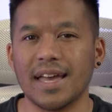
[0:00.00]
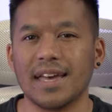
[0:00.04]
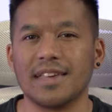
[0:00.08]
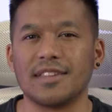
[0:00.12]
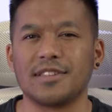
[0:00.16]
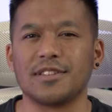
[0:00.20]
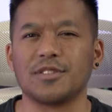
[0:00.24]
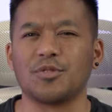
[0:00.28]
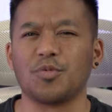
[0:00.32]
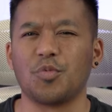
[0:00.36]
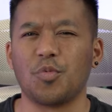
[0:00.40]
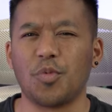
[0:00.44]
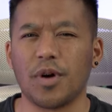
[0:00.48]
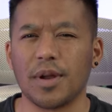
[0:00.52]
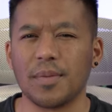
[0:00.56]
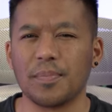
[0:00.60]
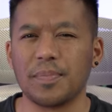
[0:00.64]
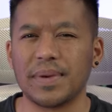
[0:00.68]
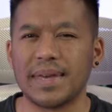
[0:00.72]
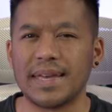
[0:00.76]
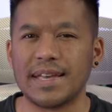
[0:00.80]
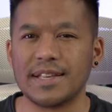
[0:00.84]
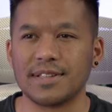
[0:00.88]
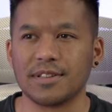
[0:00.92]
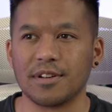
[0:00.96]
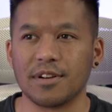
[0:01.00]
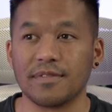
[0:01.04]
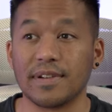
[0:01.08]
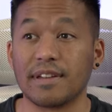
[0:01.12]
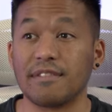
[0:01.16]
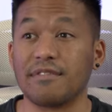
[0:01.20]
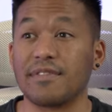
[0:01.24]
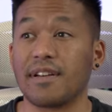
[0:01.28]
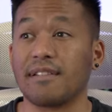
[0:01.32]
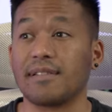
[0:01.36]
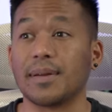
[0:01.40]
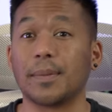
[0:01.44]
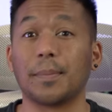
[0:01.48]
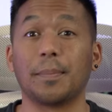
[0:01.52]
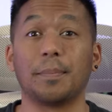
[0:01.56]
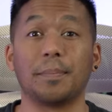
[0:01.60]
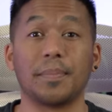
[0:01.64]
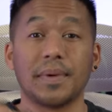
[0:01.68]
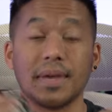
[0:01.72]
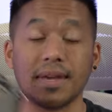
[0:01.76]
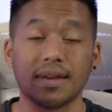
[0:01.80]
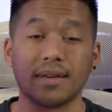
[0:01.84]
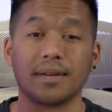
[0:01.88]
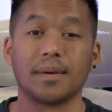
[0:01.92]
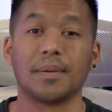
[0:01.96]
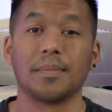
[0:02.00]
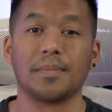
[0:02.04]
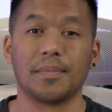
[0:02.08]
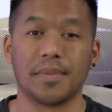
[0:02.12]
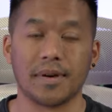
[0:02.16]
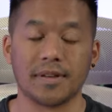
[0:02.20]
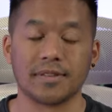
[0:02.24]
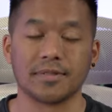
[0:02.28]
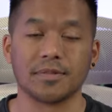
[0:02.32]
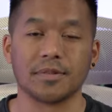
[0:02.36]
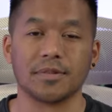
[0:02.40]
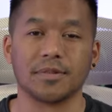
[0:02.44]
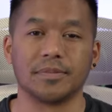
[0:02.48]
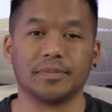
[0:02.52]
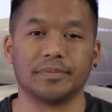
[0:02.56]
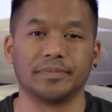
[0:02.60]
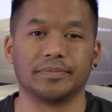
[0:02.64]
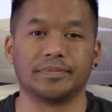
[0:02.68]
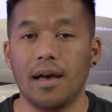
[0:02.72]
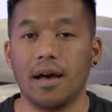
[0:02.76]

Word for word: It's just one piece of a very big puzzle.